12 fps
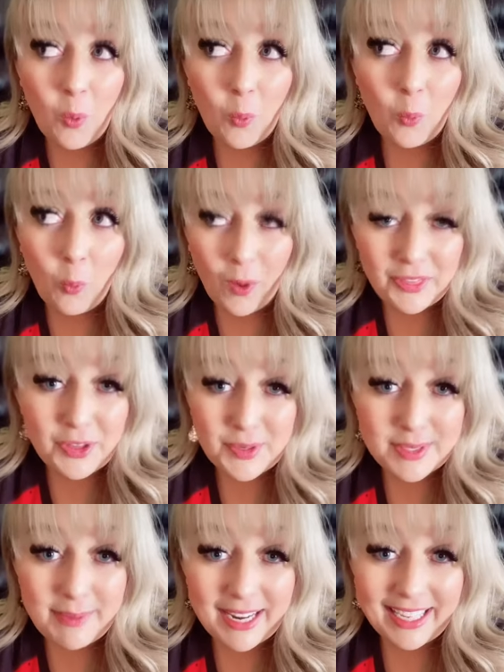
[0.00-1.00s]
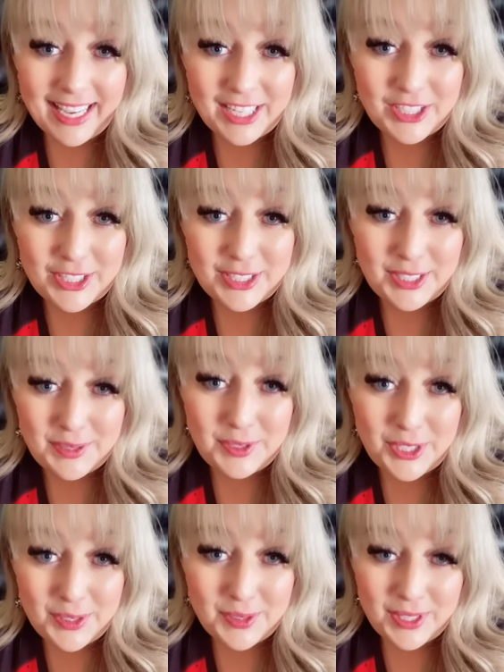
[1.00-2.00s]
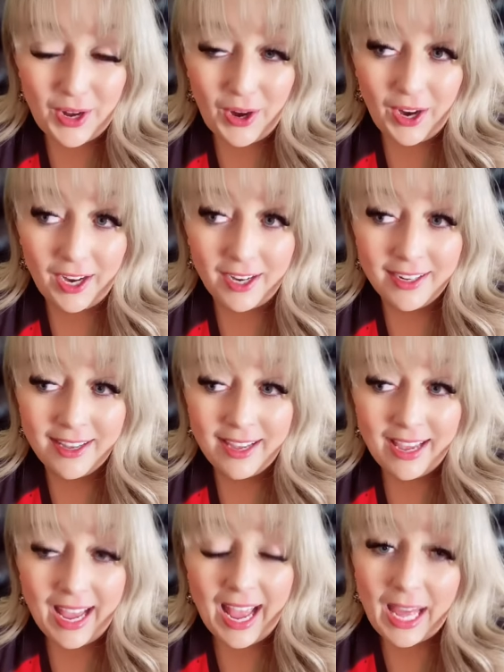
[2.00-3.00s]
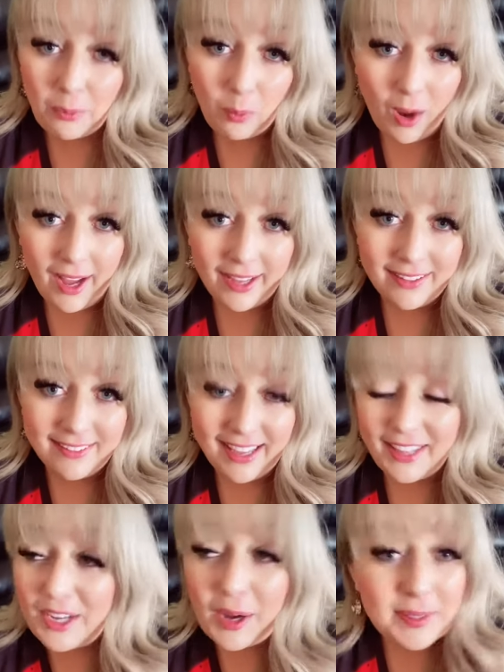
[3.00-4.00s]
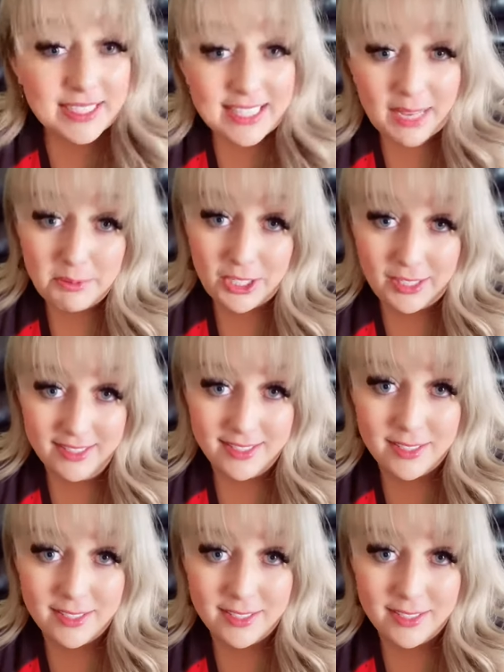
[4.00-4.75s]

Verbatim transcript: what those medications you choose are and why. And no exceptions,